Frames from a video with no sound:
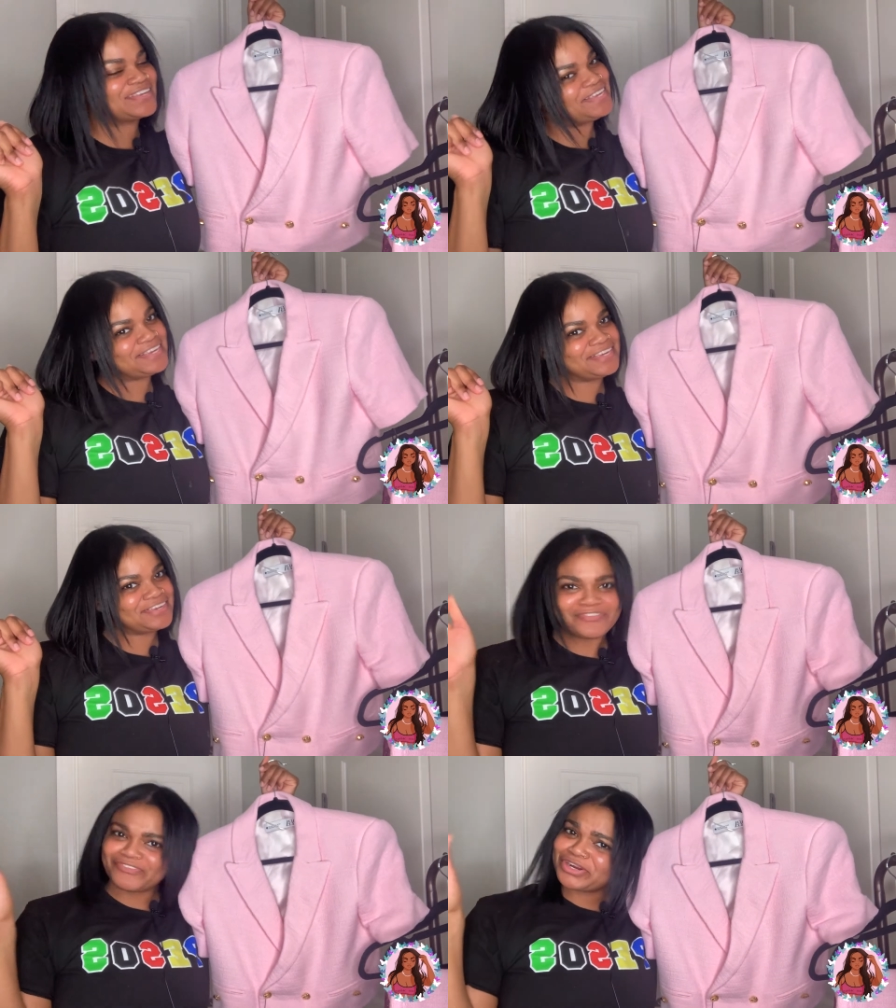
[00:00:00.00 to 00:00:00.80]

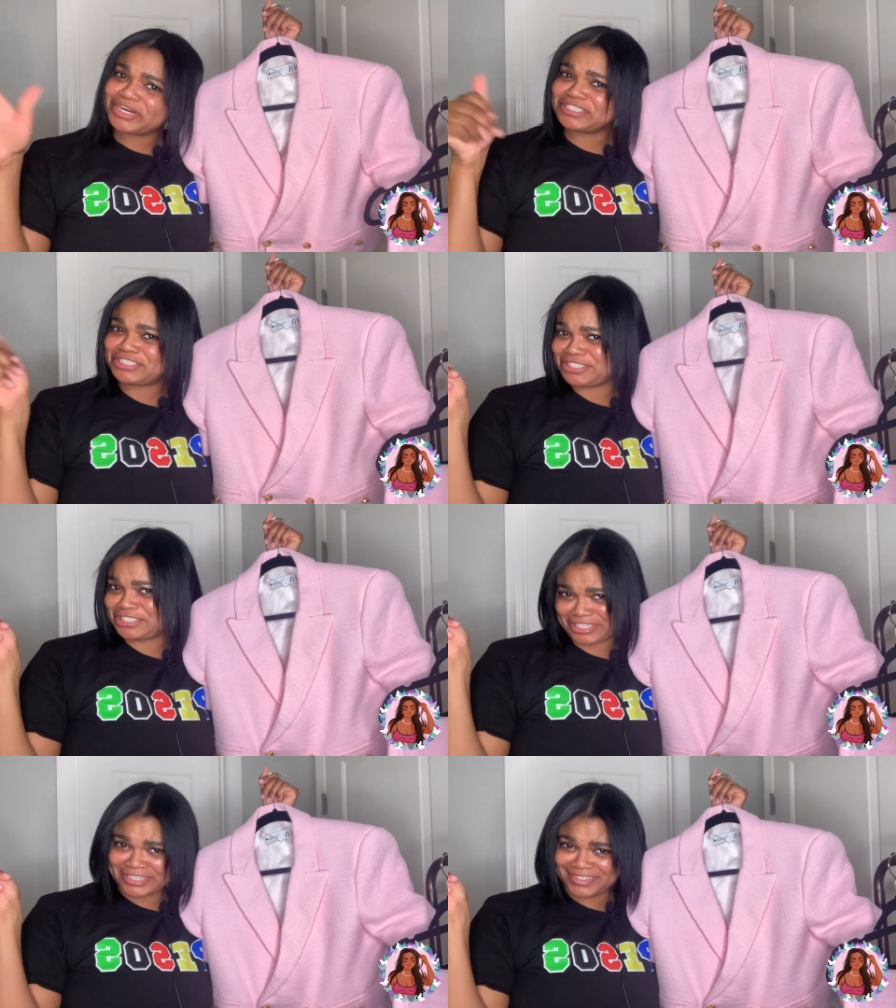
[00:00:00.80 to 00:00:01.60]
cute for a
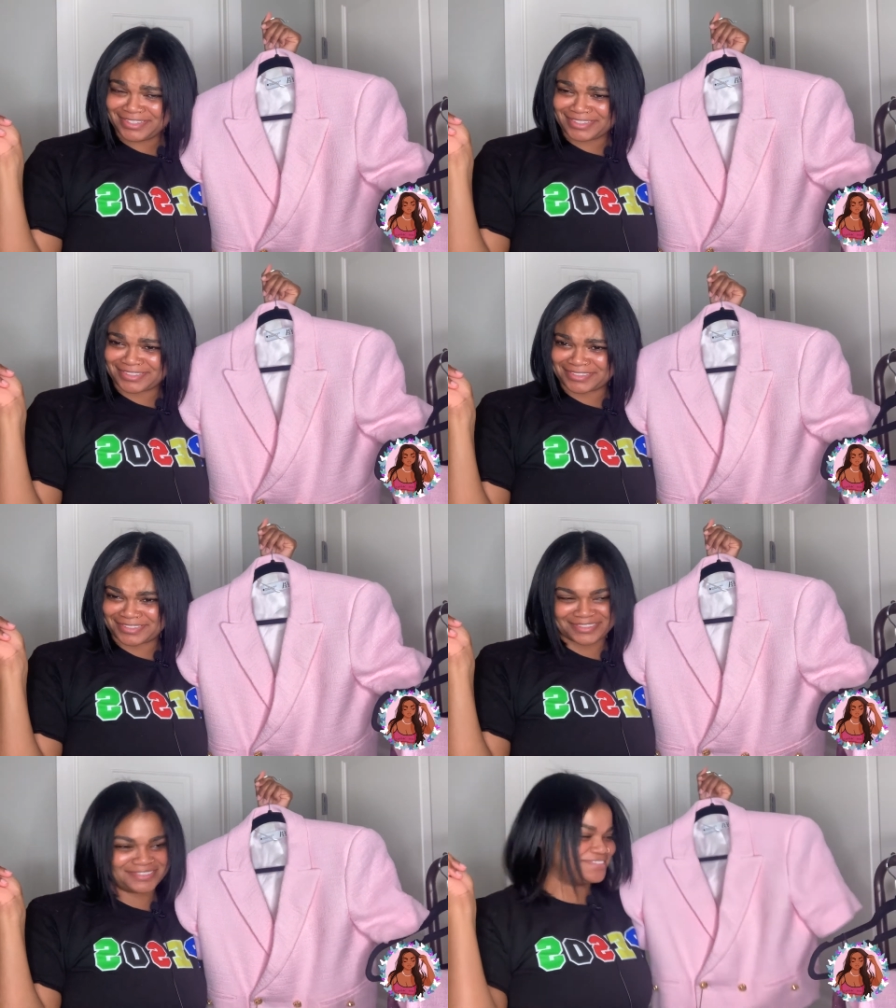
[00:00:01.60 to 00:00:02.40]

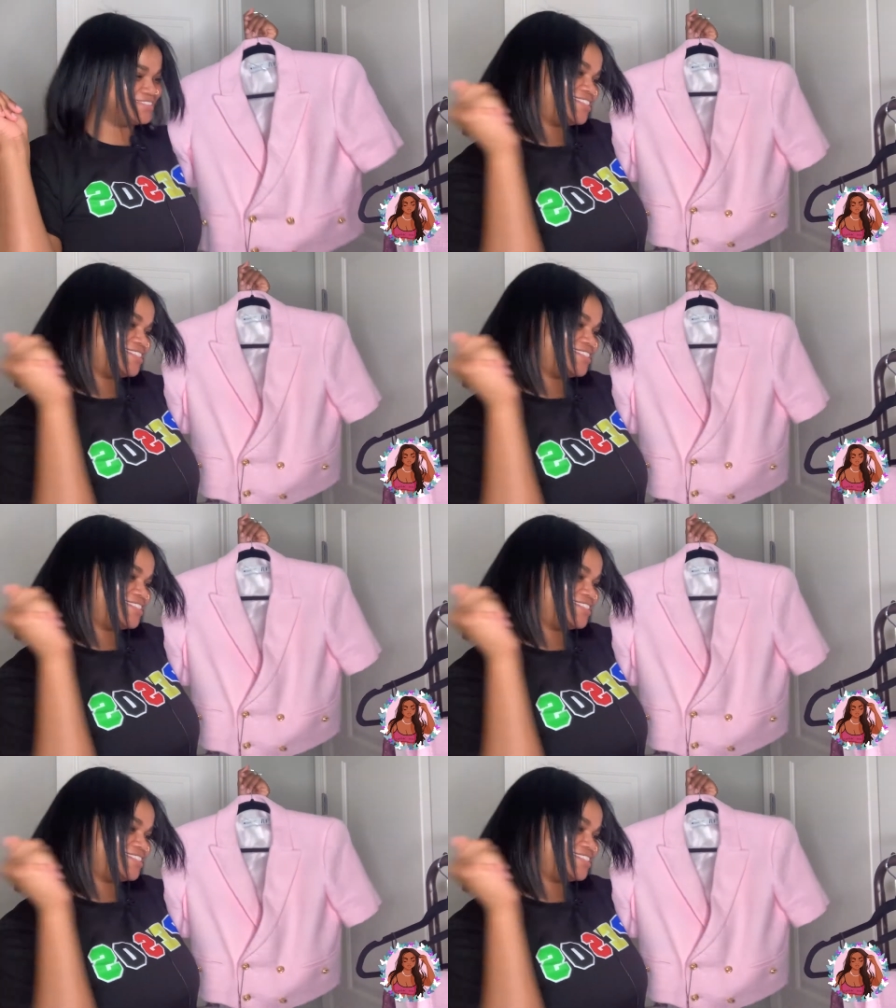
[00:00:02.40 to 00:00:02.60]
shoot.